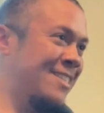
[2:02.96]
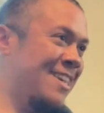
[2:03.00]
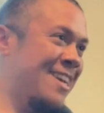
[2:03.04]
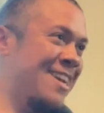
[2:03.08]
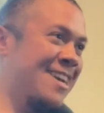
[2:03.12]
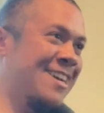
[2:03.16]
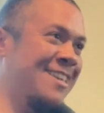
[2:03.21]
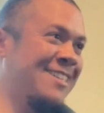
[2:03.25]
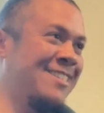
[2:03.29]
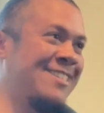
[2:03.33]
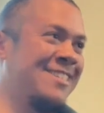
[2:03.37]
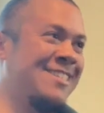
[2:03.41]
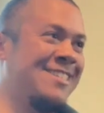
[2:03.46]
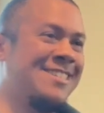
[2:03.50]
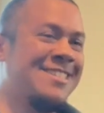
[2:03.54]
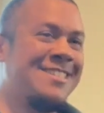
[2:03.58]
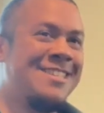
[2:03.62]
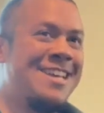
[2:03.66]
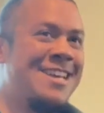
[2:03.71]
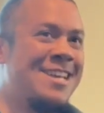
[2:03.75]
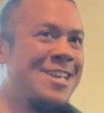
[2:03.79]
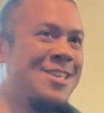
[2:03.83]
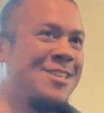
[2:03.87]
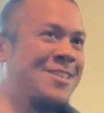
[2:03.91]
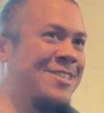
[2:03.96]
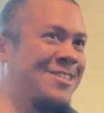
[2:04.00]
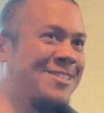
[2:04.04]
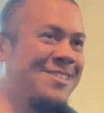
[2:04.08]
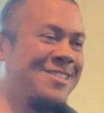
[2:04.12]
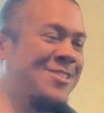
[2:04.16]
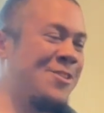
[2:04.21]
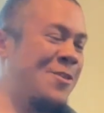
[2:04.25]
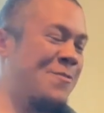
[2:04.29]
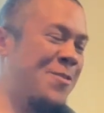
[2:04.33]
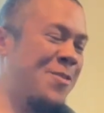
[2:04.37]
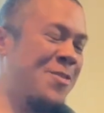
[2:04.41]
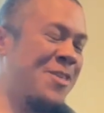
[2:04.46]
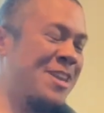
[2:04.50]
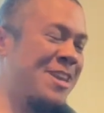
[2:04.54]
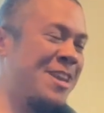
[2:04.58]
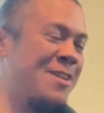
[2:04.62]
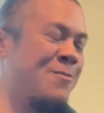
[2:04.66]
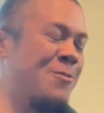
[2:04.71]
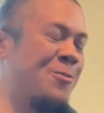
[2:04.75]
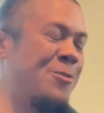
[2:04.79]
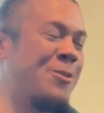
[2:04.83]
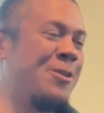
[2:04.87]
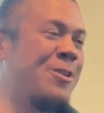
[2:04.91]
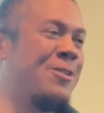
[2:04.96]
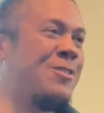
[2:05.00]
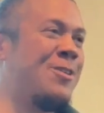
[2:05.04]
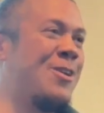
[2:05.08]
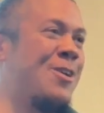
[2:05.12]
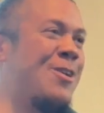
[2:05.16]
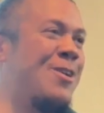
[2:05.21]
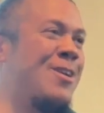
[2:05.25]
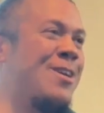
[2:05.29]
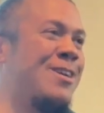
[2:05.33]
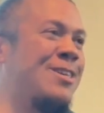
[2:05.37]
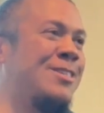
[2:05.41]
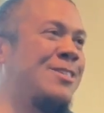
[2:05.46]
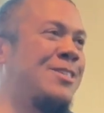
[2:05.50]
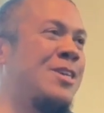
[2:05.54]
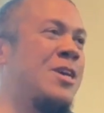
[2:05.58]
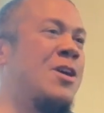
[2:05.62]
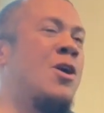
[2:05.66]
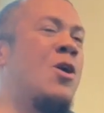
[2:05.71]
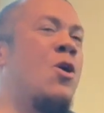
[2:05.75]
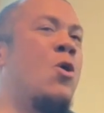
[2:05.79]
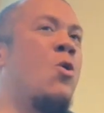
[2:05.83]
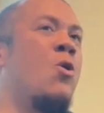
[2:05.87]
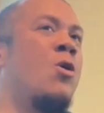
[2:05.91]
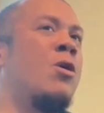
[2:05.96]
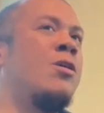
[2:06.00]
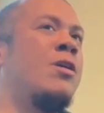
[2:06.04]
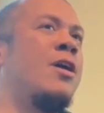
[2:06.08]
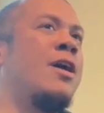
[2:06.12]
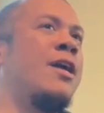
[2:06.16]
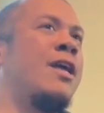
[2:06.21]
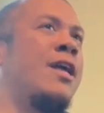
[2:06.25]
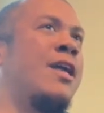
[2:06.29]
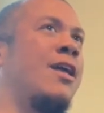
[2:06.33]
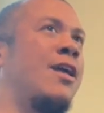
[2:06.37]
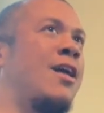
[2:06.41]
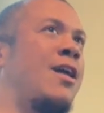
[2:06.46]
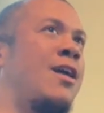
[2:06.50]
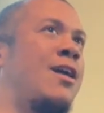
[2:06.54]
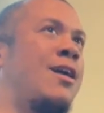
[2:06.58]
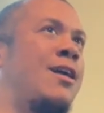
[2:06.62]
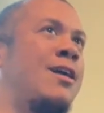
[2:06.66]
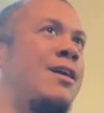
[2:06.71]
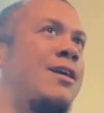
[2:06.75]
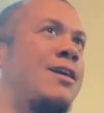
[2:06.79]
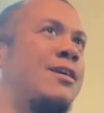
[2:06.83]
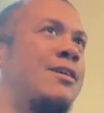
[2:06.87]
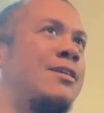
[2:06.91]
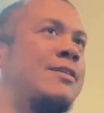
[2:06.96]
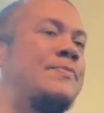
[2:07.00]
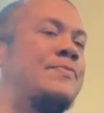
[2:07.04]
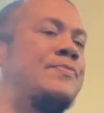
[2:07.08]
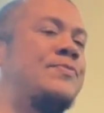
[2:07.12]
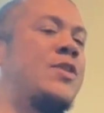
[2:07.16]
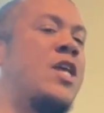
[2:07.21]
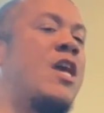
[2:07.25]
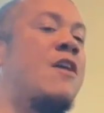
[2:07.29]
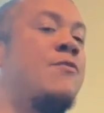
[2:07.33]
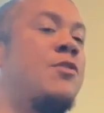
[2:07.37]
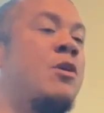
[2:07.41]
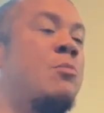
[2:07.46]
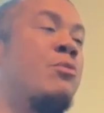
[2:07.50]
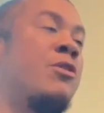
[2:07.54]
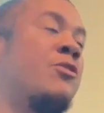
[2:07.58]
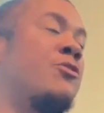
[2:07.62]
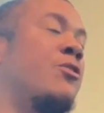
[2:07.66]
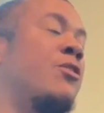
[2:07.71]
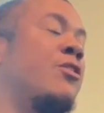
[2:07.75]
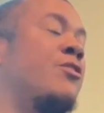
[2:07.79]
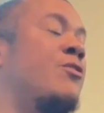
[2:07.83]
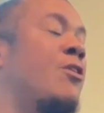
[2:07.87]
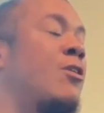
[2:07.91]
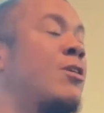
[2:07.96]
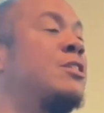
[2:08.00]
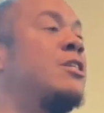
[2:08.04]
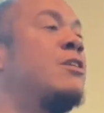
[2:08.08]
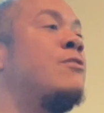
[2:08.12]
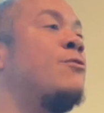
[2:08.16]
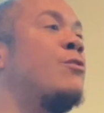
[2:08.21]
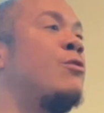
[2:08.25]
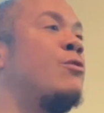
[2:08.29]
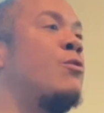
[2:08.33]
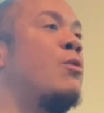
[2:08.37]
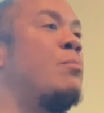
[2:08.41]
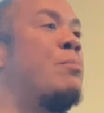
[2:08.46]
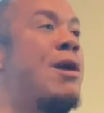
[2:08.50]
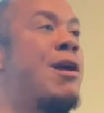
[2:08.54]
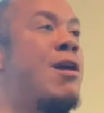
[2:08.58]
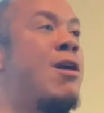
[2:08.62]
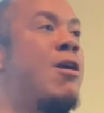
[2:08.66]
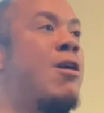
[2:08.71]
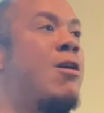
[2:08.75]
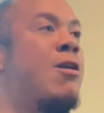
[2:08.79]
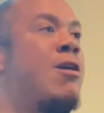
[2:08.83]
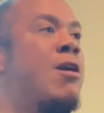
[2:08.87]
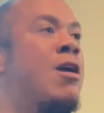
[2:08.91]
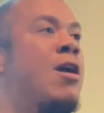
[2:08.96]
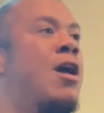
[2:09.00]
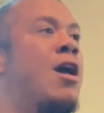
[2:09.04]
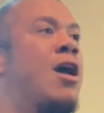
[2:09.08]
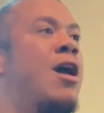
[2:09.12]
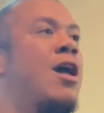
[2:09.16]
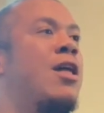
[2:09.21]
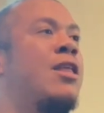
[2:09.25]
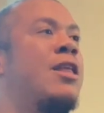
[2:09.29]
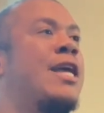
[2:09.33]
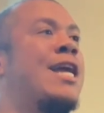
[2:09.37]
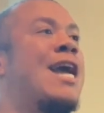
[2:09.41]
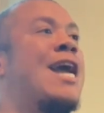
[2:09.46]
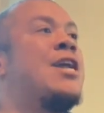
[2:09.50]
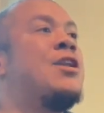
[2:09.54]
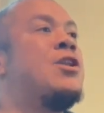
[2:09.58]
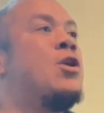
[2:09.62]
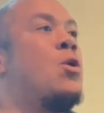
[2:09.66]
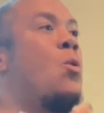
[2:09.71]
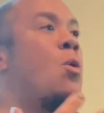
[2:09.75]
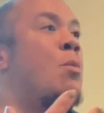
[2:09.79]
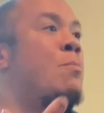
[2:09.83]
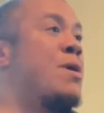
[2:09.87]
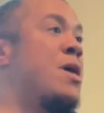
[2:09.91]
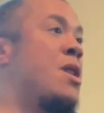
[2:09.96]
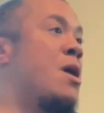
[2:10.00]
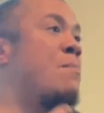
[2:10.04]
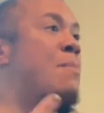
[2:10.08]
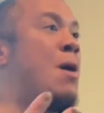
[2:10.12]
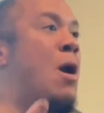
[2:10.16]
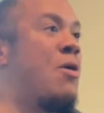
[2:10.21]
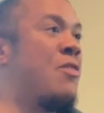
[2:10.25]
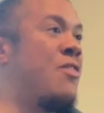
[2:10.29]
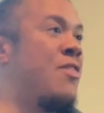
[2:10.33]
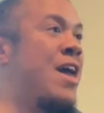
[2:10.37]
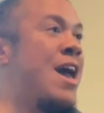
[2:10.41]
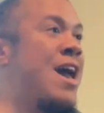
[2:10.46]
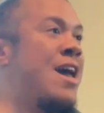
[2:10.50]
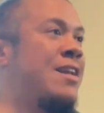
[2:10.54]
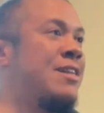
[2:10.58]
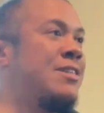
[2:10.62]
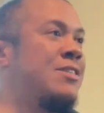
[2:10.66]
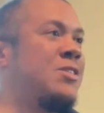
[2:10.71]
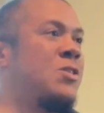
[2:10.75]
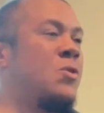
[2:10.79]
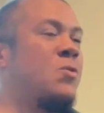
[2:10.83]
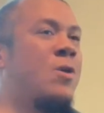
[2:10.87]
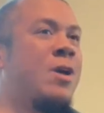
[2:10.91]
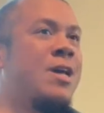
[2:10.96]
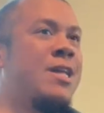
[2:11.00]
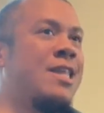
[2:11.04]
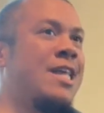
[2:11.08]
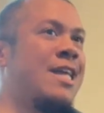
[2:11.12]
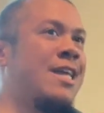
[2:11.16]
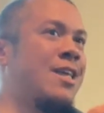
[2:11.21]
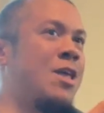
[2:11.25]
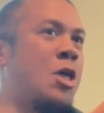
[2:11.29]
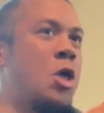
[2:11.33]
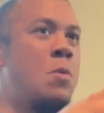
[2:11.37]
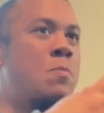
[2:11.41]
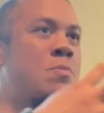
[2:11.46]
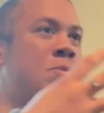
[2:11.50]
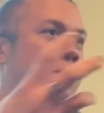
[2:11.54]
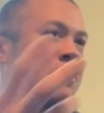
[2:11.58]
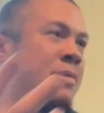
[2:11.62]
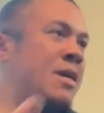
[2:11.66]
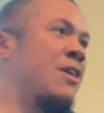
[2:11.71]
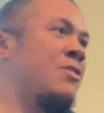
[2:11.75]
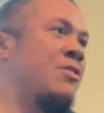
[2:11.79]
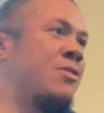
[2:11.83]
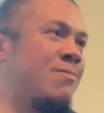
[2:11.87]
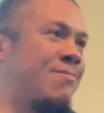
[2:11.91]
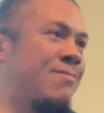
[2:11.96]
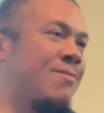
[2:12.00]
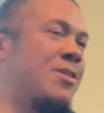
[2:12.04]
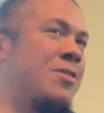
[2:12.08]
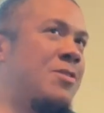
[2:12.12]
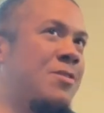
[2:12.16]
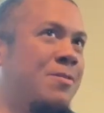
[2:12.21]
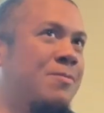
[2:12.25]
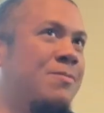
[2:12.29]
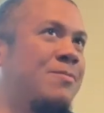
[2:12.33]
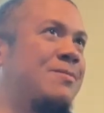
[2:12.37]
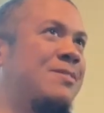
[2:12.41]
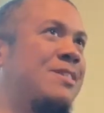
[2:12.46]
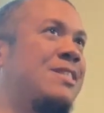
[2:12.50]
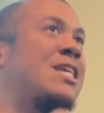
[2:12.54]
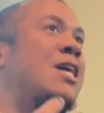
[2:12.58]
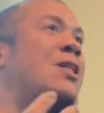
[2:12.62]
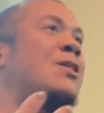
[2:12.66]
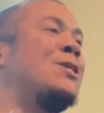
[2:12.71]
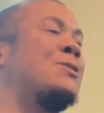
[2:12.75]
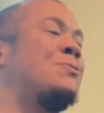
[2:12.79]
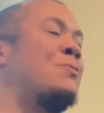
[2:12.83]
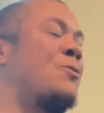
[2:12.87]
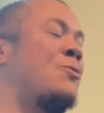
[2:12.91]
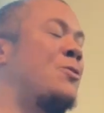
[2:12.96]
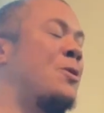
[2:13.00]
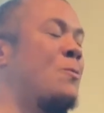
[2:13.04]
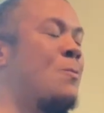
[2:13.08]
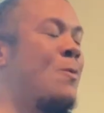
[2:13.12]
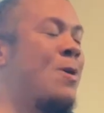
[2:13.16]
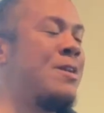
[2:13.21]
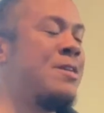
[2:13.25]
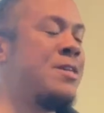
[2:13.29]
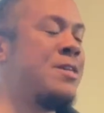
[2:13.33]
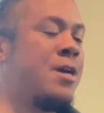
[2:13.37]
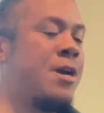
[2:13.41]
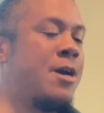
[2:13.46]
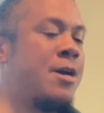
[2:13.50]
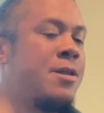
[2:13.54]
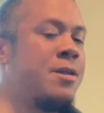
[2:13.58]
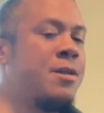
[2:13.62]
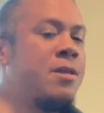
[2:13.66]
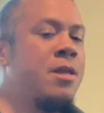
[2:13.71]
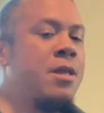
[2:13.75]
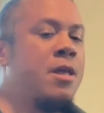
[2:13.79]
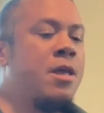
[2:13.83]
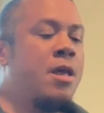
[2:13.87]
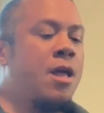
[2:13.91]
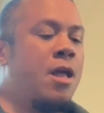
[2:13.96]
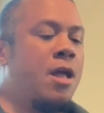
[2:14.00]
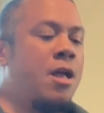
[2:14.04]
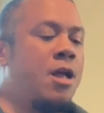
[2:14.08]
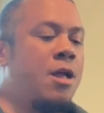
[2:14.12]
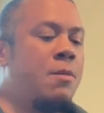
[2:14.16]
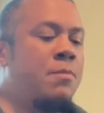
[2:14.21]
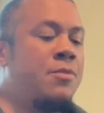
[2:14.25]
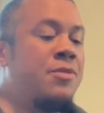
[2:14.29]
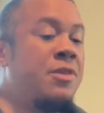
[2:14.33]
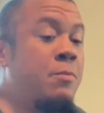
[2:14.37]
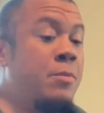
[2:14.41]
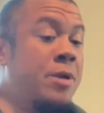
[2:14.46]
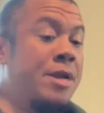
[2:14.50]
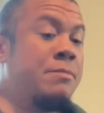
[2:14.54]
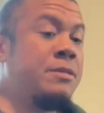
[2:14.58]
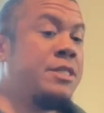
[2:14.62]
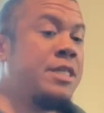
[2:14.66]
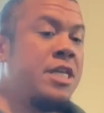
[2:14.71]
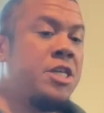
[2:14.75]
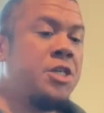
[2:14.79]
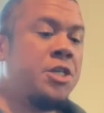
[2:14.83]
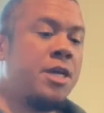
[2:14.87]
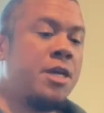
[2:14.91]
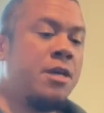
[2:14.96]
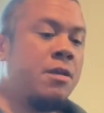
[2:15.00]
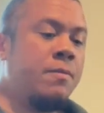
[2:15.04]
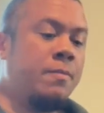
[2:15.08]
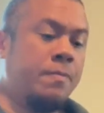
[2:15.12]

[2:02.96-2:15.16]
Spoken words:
and like stuff that they need for their guitars, or like if they bring their guitars in for repair, like I know a bit about that, so I like help them get tell us what they want done. But then when I'm teaching,